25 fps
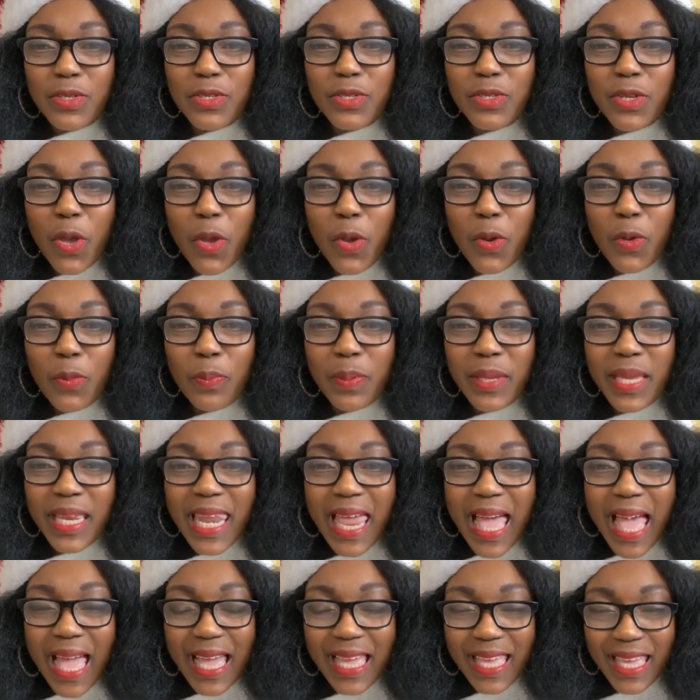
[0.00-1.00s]

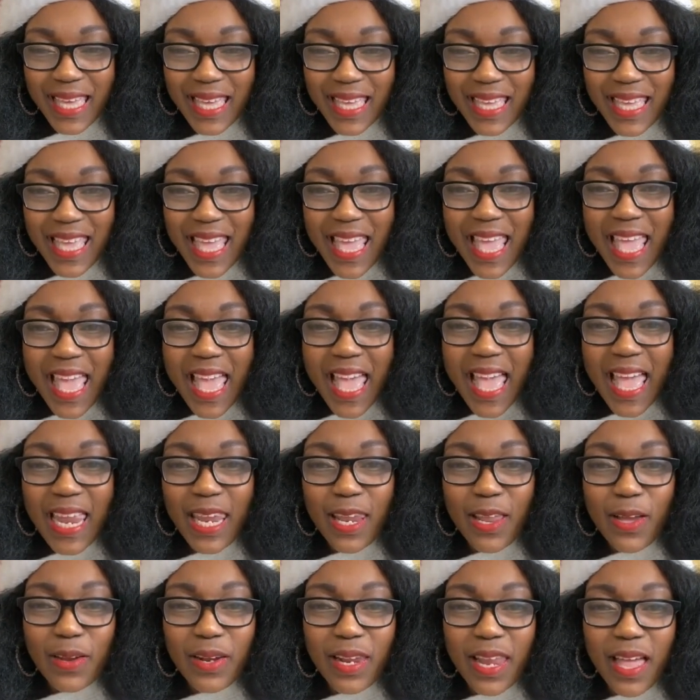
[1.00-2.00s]
Dobilek,
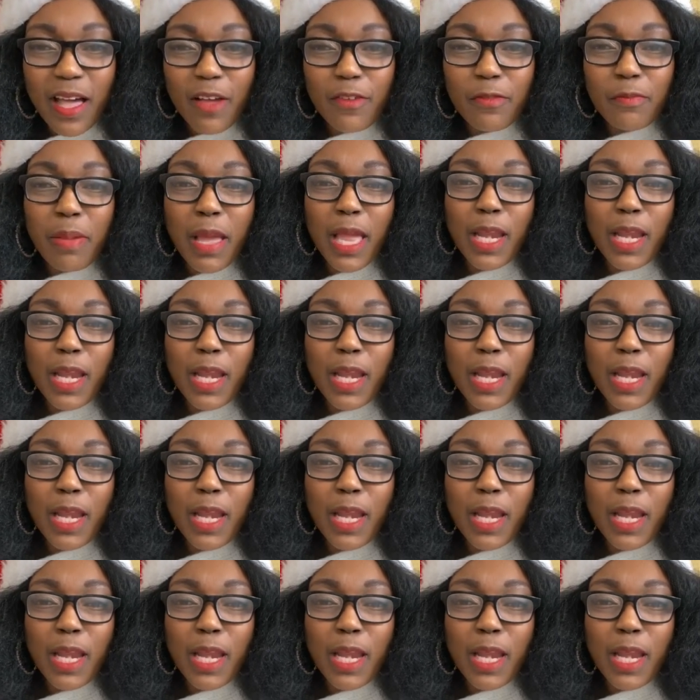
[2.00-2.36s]
hello, love.